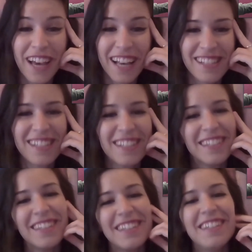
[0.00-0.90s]

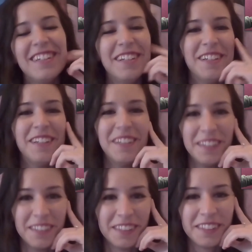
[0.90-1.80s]

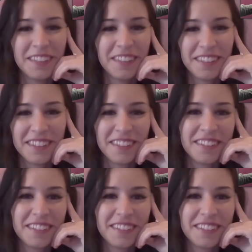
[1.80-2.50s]
(silent)